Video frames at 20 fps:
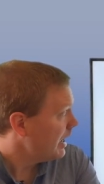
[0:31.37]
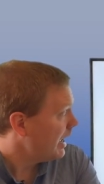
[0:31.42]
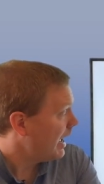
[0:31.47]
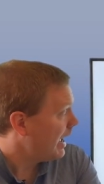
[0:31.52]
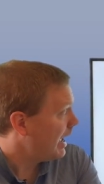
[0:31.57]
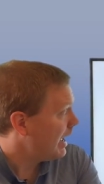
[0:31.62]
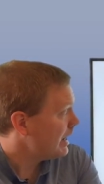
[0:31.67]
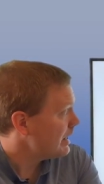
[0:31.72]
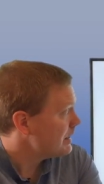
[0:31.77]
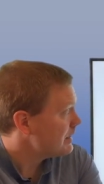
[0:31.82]

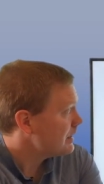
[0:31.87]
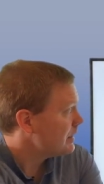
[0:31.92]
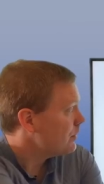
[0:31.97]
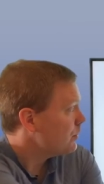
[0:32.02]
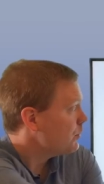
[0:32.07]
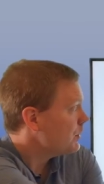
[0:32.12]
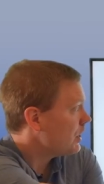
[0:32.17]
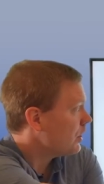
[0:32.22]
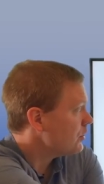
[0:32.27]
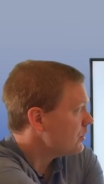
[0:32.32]
And
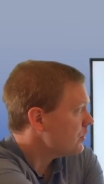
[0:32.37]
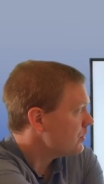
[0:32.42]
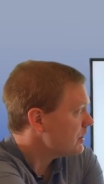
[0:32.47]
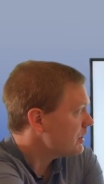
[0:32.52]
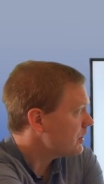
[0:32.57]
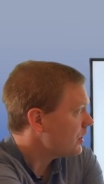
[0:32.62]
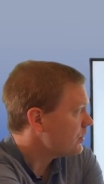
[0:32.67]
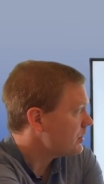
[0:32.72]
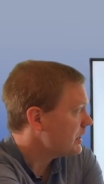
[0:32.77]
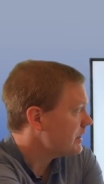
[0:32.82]
we are
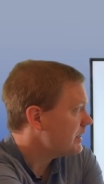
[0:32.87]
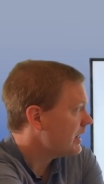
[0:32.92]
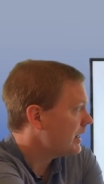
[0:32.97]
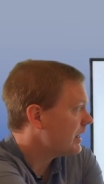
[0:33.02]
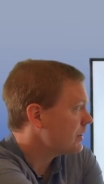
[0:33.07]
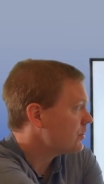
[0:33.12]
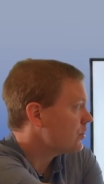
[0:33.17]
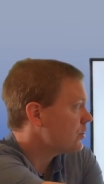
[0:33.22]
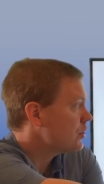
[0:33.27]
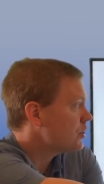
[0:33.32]
using those
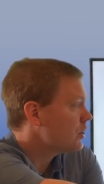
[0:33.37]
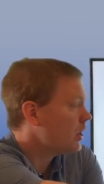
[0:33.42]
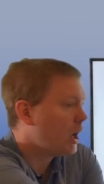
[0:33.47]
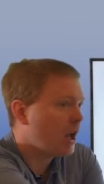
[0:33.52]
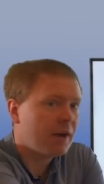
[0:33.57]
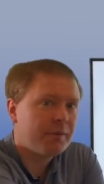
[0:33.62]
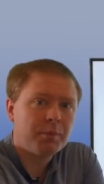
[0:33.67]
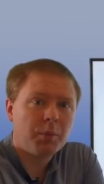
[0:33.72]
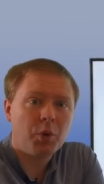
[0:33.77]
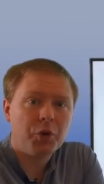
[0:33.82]
antennas to
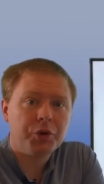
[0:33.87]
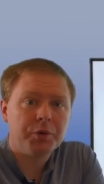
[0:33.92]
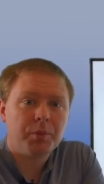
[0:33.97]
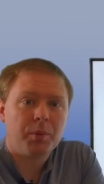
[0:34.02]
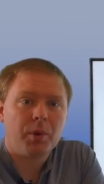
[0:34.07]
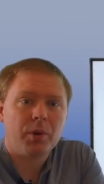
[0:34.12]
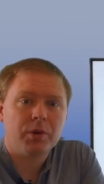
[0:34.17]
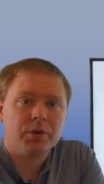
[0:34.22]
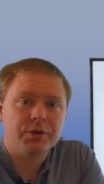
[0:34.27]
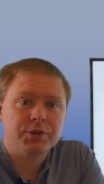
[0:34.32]
serve
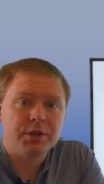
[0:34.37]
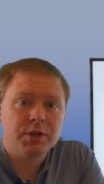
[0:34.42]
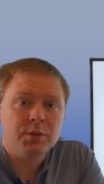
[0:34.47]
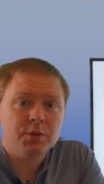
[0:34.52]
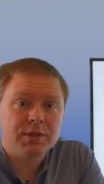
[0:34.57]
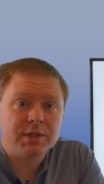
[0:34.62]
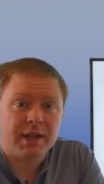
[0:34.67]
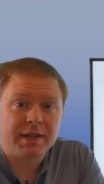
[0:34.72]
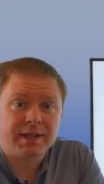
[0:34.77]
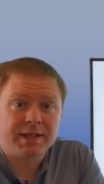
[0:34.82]
multiple
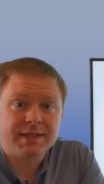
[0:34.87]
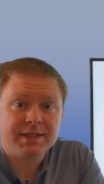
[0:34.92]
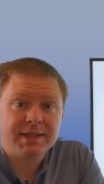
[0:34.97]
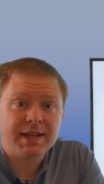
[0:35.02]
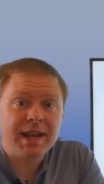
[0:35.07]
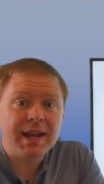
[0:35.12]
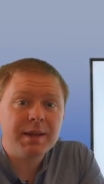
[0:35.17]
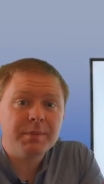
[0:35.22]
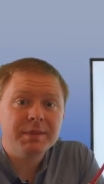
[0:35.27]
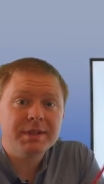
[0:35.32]
users at the
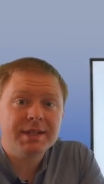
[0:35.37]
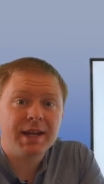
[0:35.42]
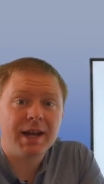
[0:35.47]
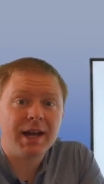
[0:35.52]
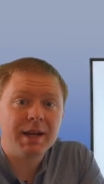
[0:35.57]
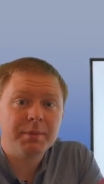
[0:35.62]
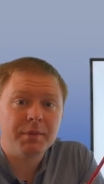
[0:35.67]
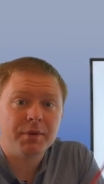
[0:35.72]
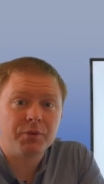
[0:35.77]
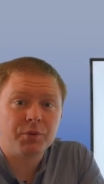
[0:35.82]
same
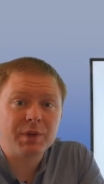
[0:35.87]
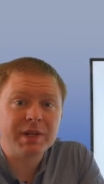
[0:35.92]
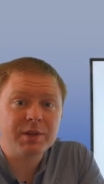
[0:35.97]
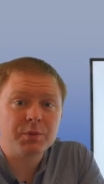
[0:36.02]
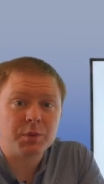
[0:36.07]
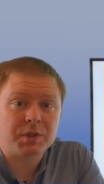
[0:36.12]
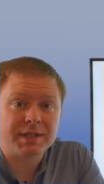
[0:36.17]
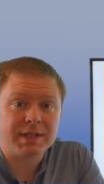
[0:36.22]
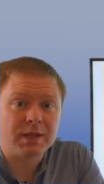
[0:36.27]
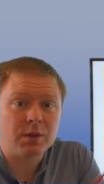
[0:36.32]
time and
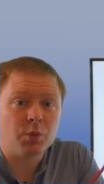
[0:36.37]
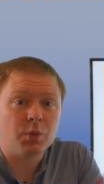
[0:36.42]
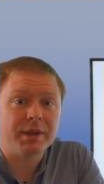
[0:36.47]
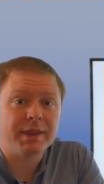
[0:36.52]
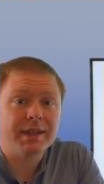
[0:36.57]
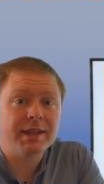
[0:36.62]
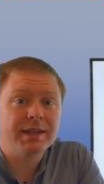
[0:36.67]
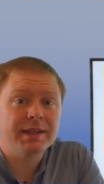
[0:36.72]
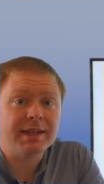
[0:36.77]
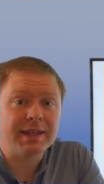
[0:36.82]
frequency
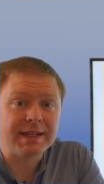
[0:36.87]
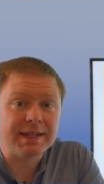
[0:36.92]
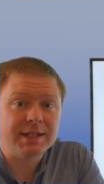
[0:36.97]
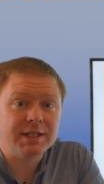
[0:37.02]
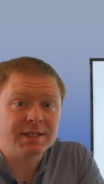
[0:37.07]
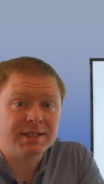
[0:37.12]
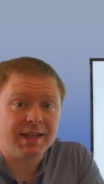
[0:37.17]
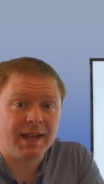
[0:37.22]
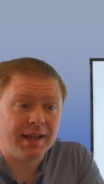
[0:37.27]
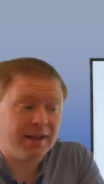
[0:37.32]
within
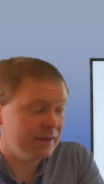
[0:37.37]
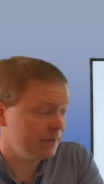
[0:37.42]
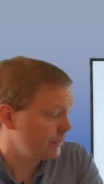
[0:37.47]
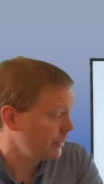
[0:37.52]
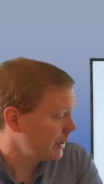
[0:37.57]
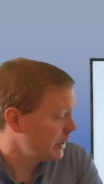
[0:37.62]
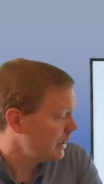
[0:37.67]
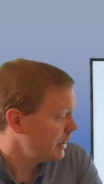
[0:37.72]
each cell.